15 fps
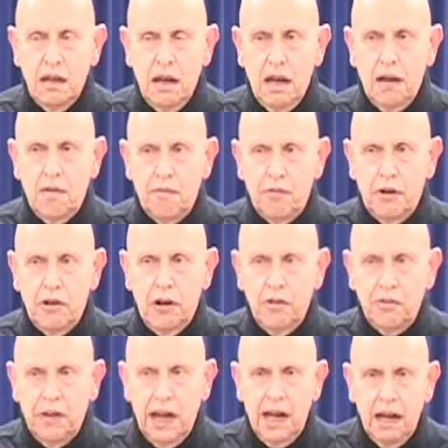on
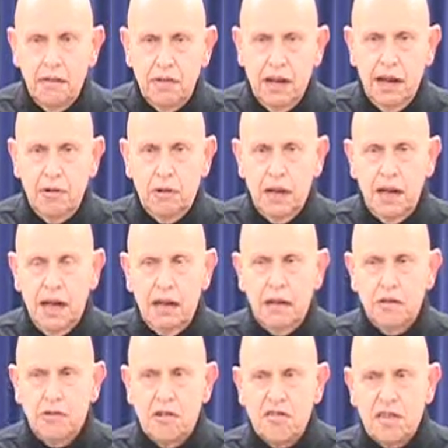405 highway
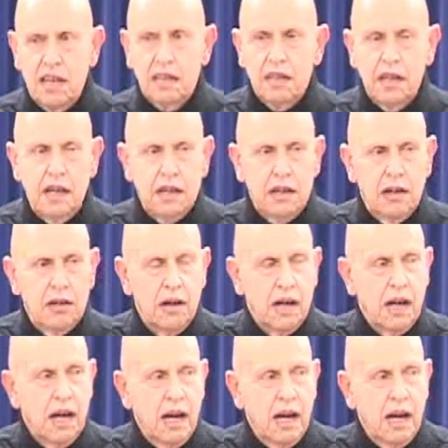heading towards San Diego,